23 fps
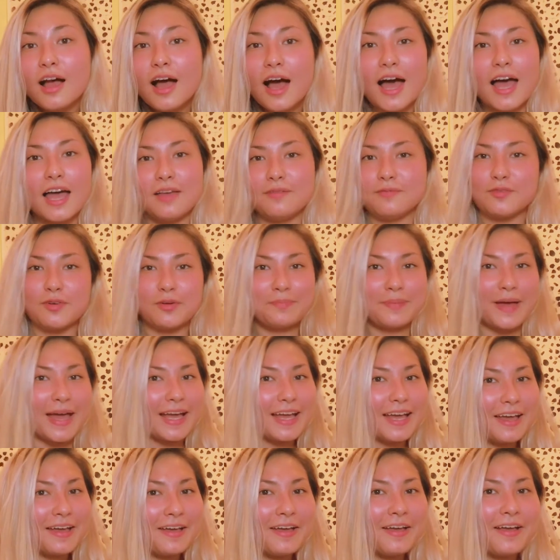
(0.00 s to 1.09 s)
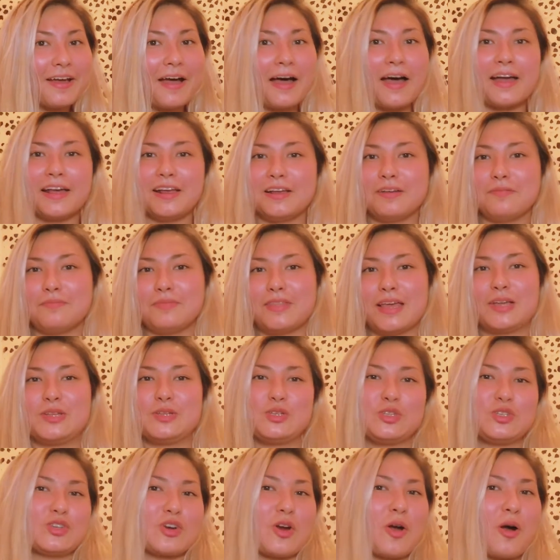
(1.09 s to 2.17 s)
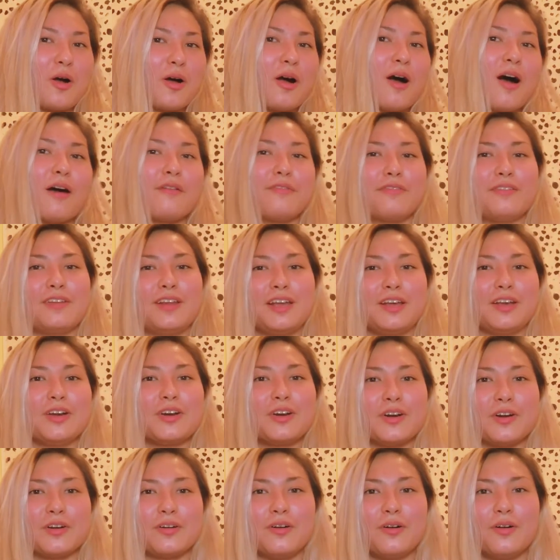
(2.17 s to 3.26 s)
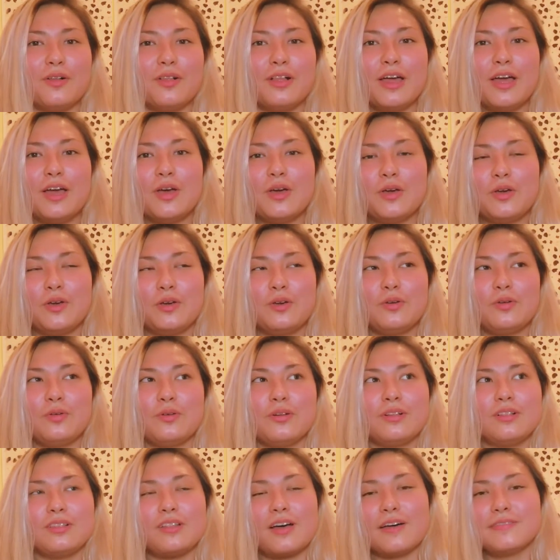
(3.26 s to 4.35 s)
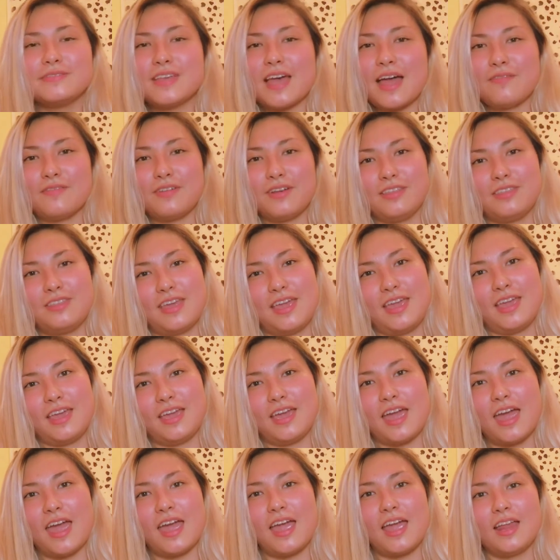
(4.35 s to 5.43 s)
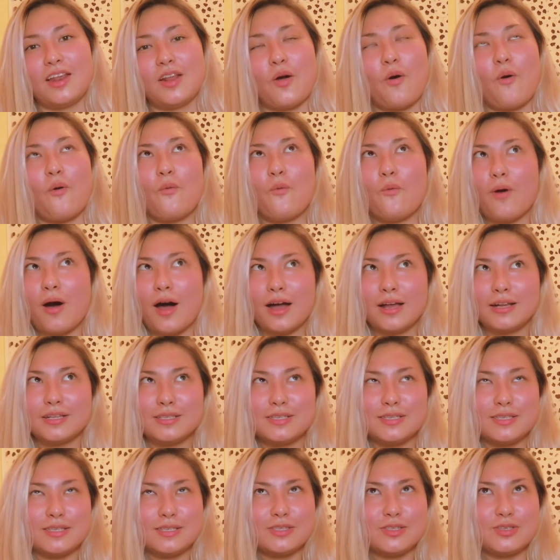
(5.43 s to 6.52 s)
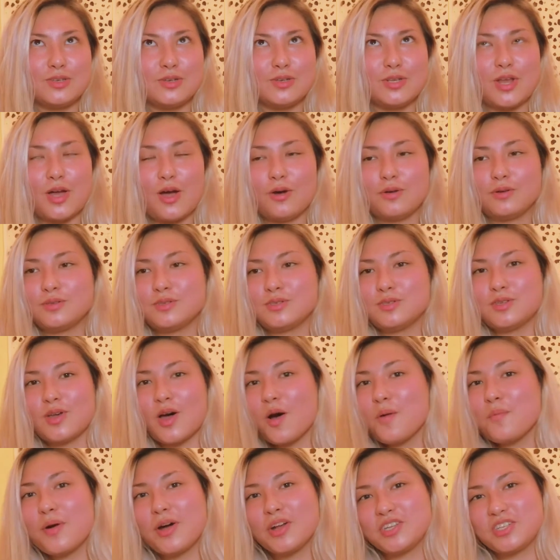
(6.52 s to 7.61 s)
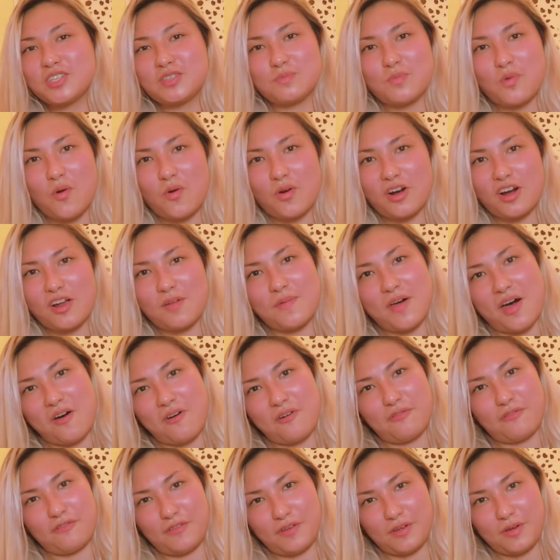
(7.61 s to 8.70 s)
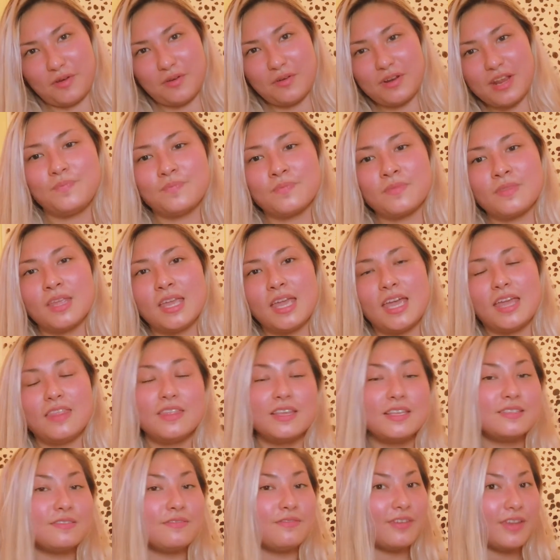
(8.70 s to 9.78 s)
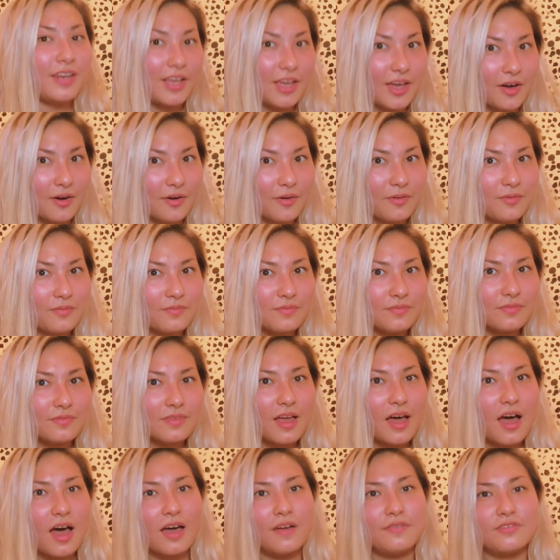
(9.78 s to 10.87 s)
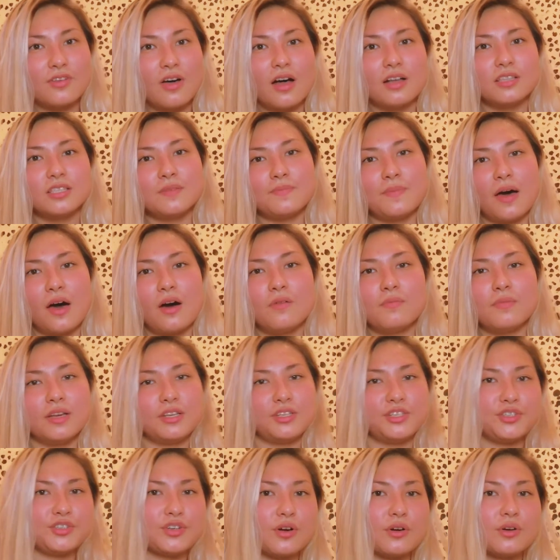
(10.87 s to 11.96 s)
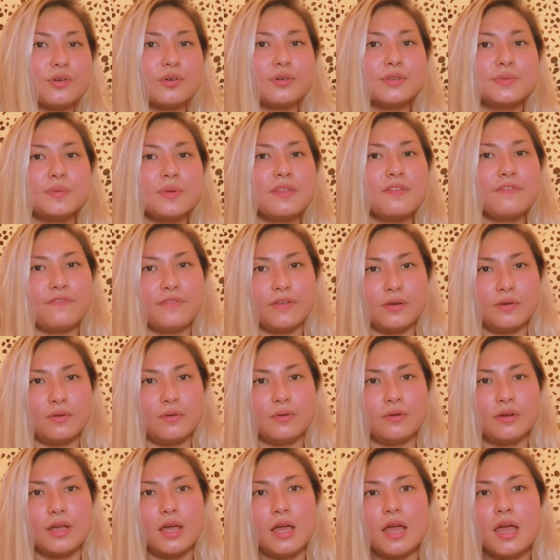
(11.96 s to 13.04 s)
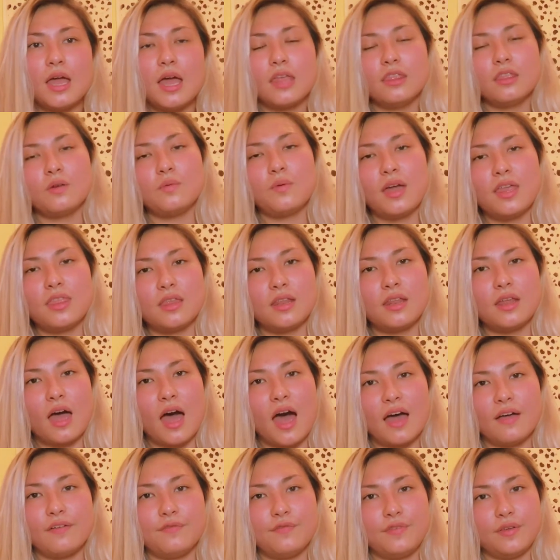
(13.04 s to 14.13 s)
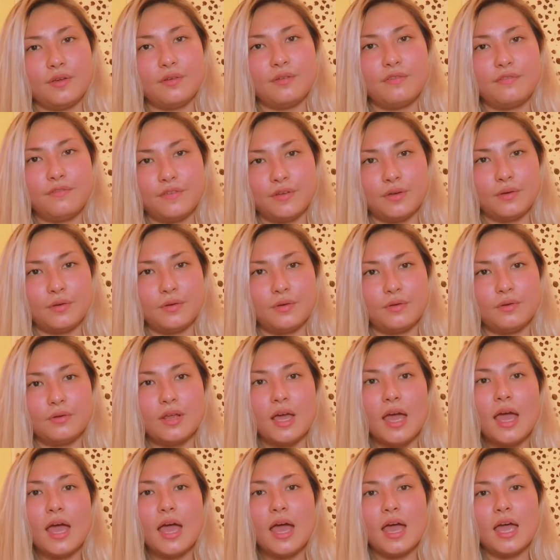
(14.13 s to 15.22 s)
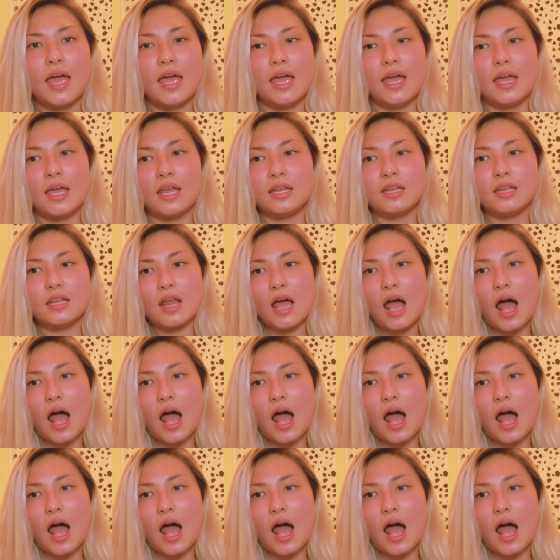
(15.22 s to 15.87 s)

I'm Rebecca. I am that strong, confident girl who loves everything and wants to know so much more about food. In this video, I've talked about my struggles with food and the way that I viewed food, and